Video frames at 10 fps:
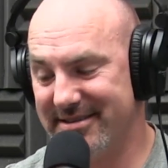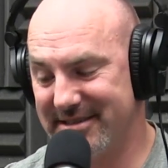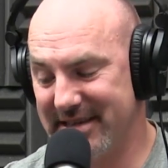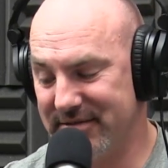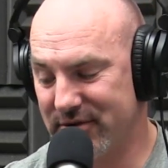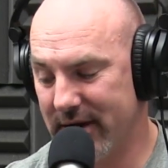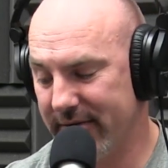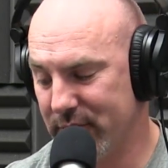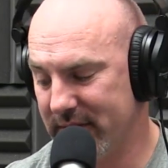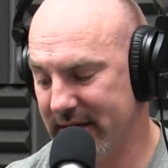Steve
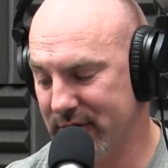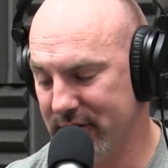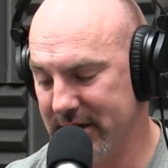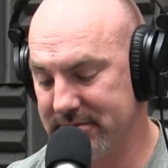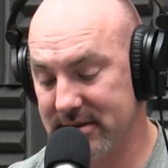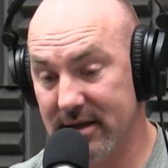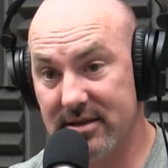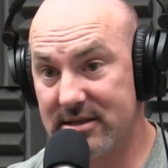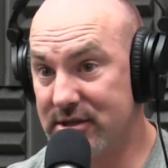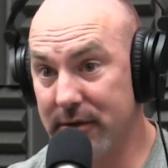Shriver with yeah. Ecolips.
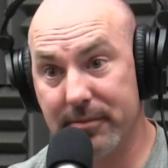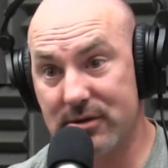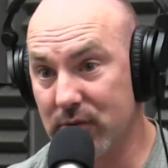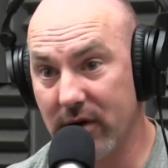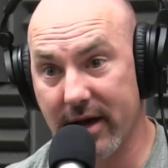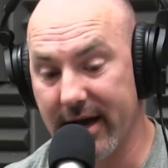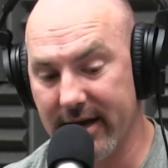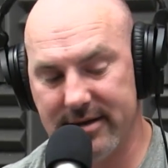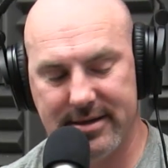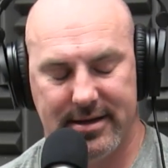Yep. Super swell
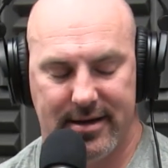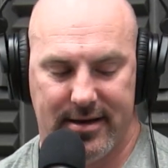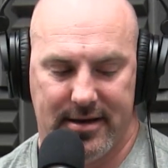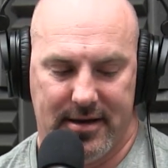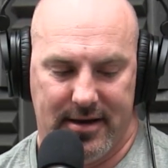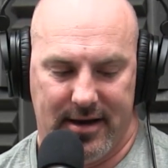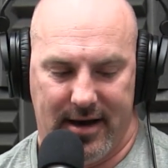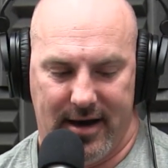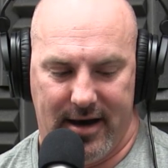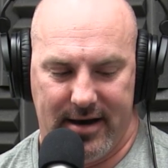guy.
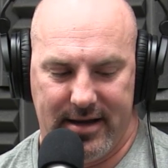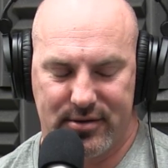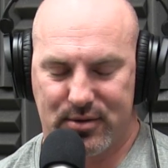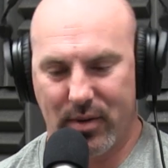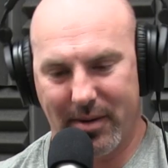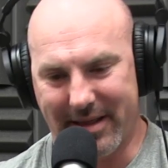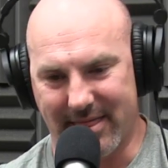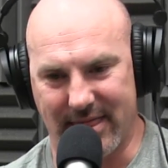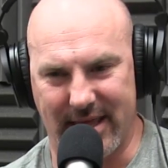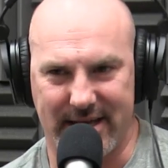Uh, he goes, What about
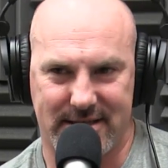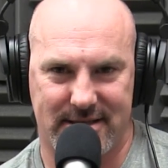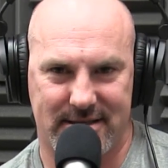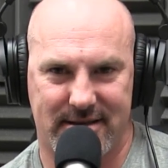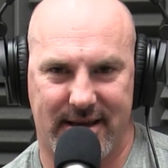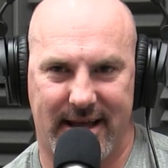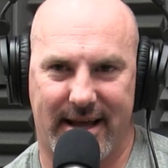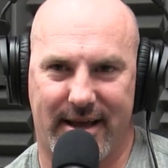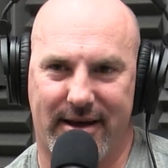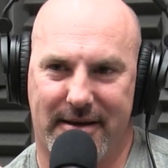this? So and he
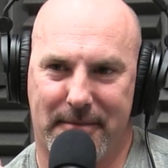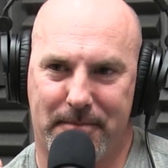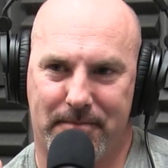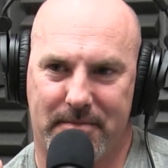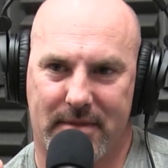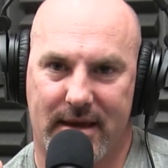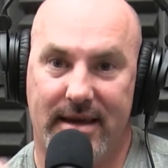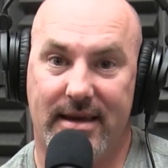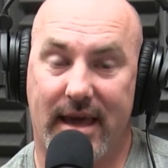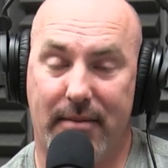I came go, up with something?
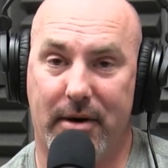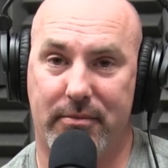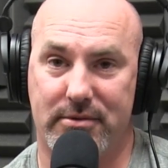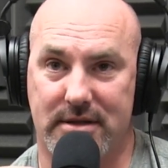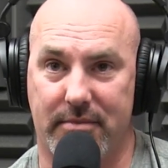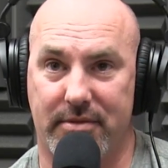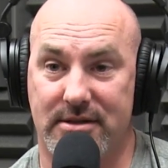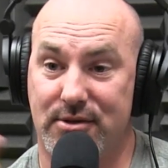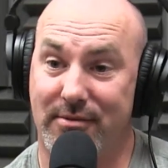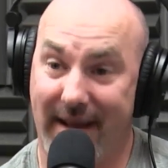He came up with something.
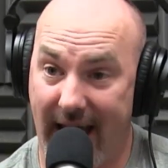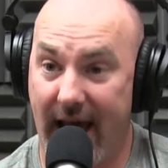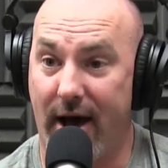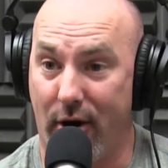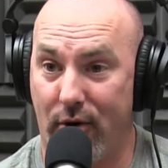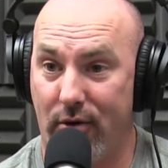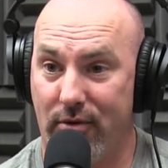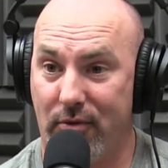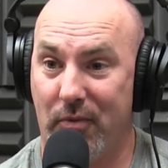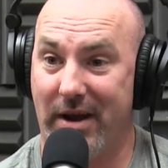So now
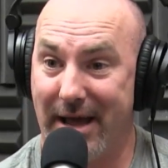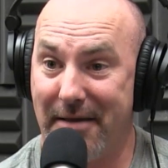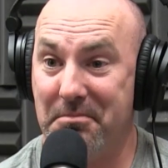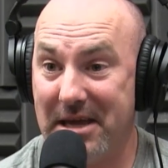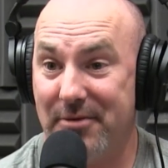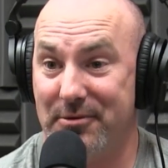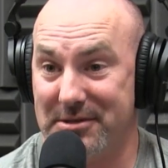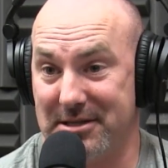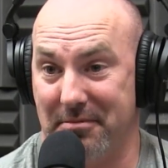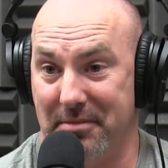when I meet
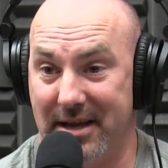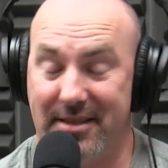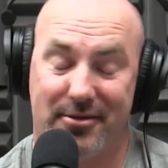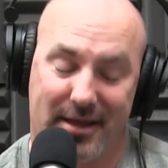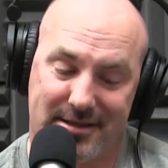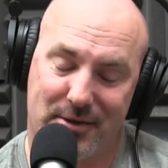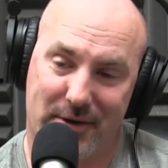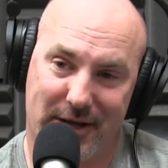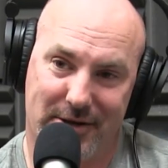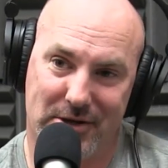with somebody and they're like, So
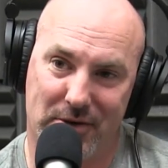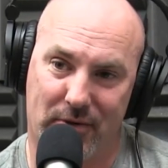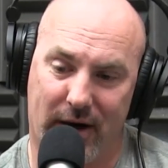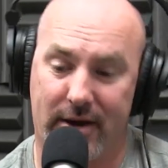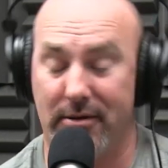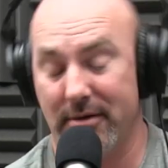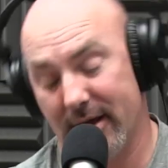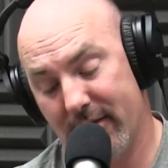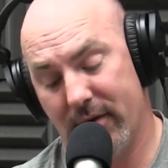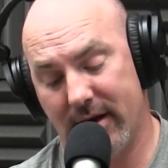what do you do? Mm-hmm. I go, mm-hmm.
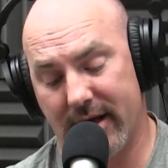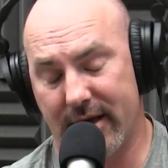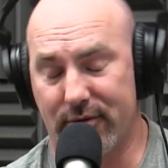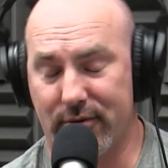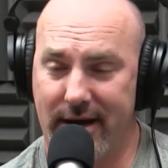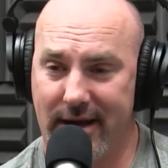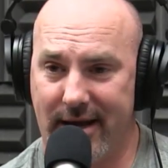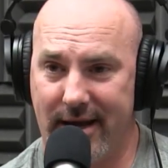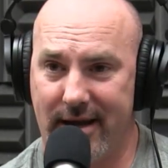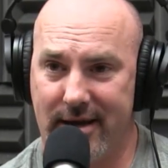Well, I create
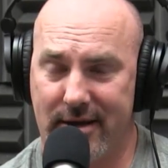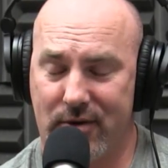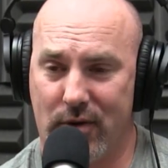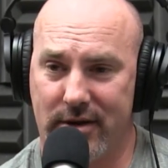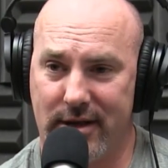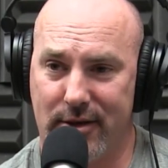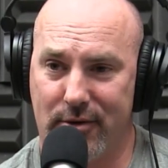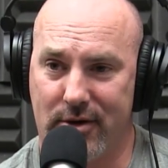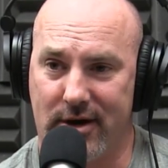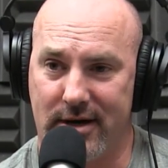high uh, quality,
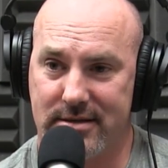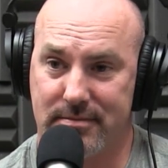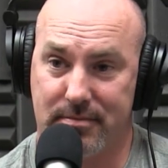low cost